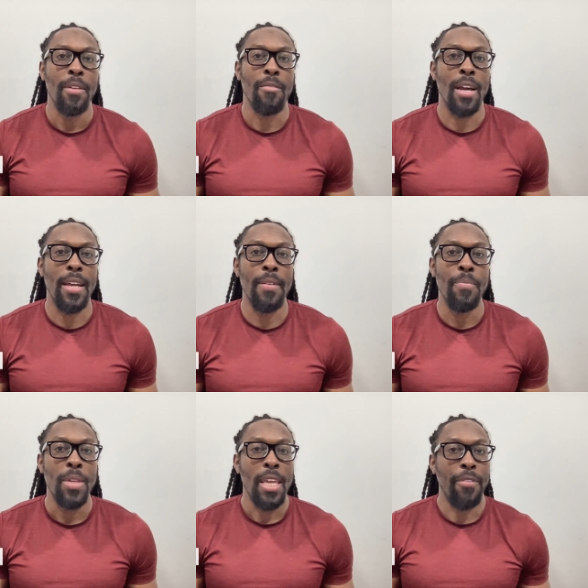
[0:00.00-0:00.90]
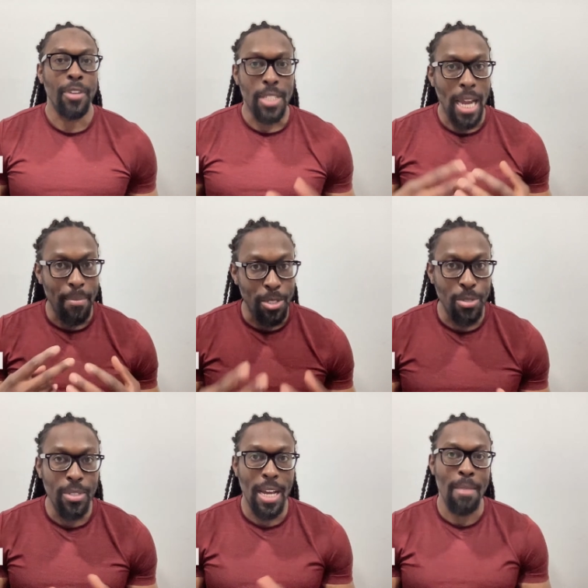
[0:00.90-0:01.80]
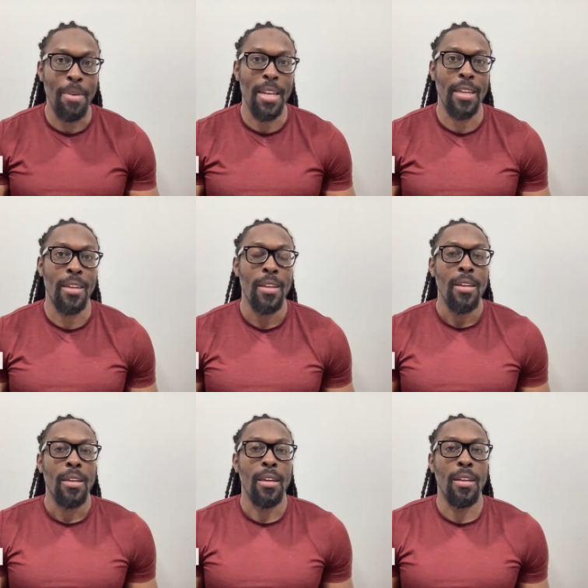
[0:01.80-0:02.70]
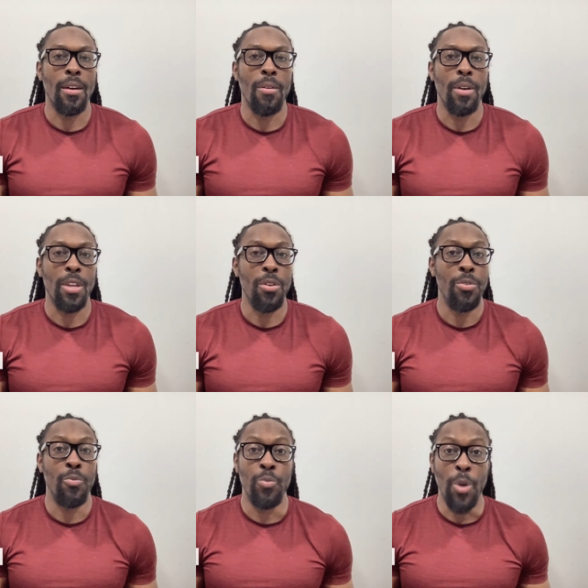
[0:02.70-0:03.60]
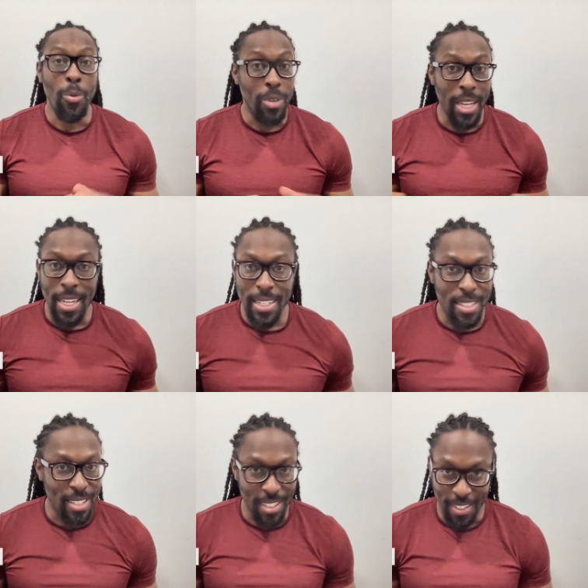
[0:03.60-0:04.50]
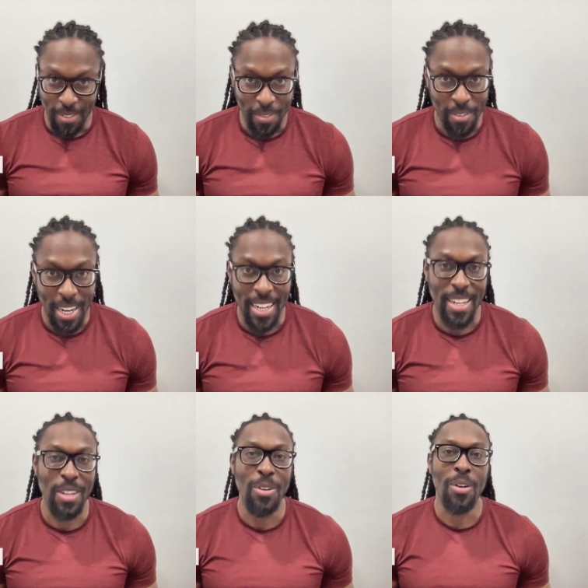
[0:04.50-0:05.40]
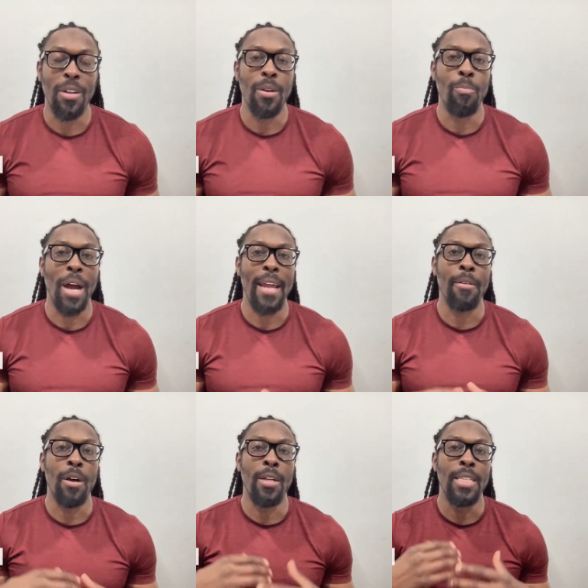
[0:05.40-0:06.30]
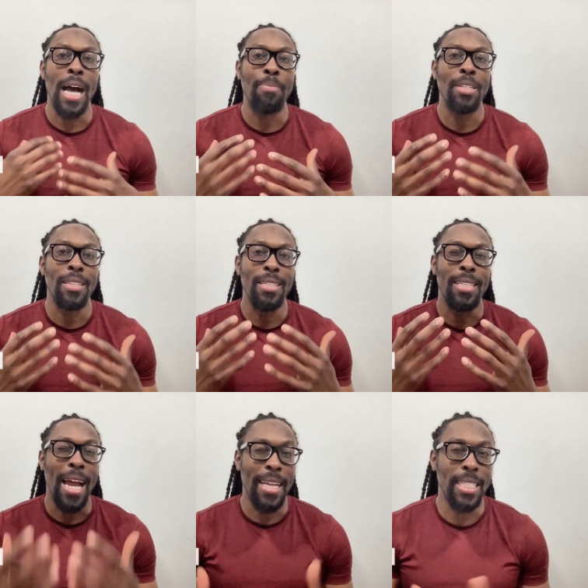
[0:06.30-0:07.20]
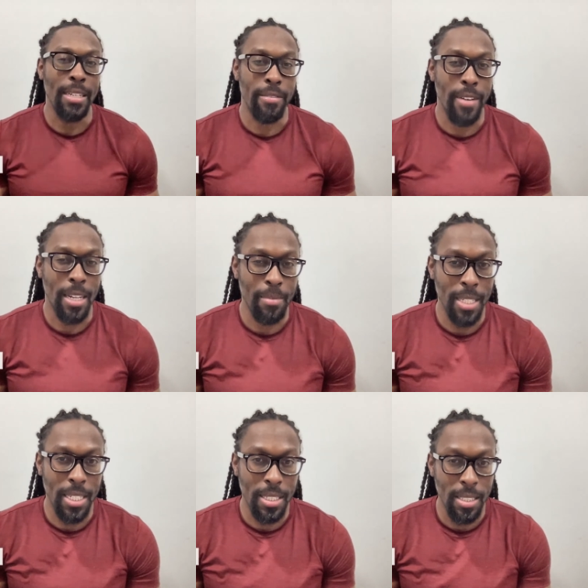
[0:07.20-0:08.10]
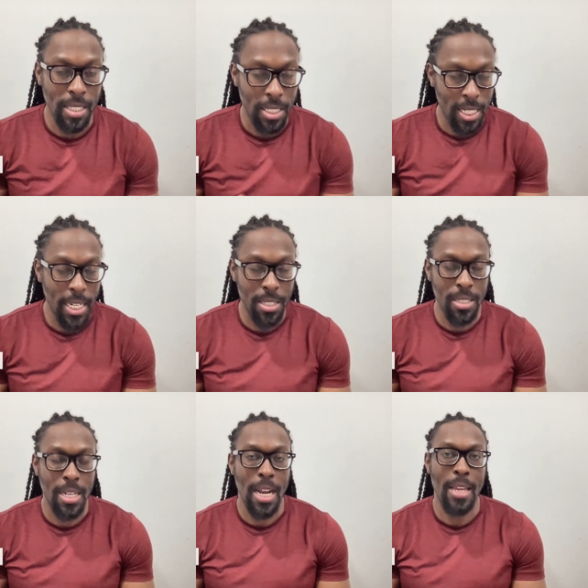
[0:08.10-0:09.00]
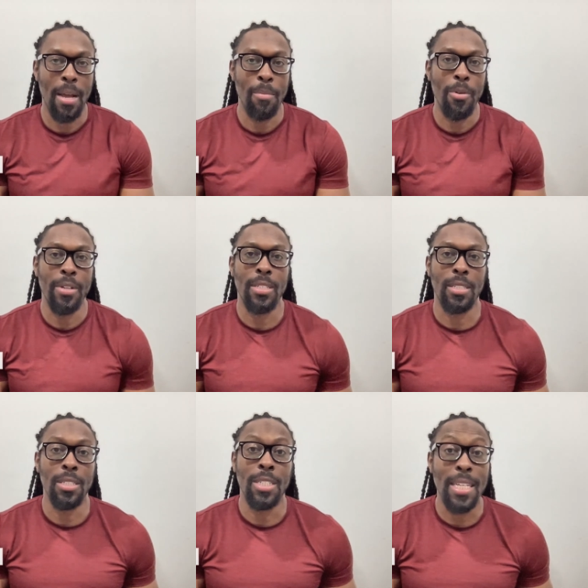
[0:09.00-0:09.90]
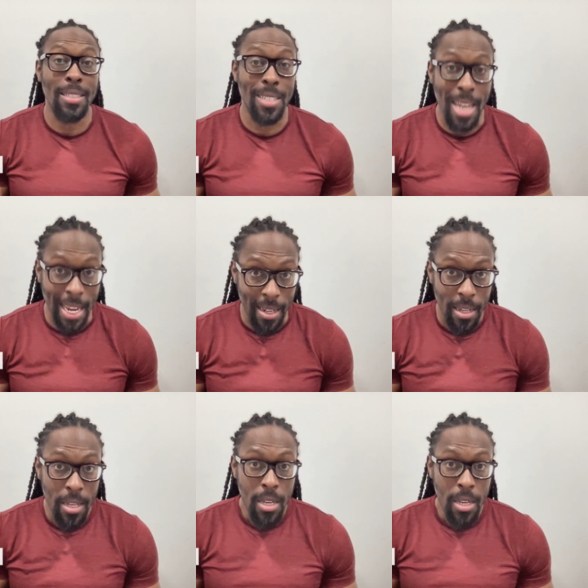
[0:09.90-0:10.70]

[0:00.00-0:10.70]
right? If you're type 2 diabetic, you don't need insulin, right? You're, by adopting these dietary recommendations, these changes that I'm going to suggest tonight,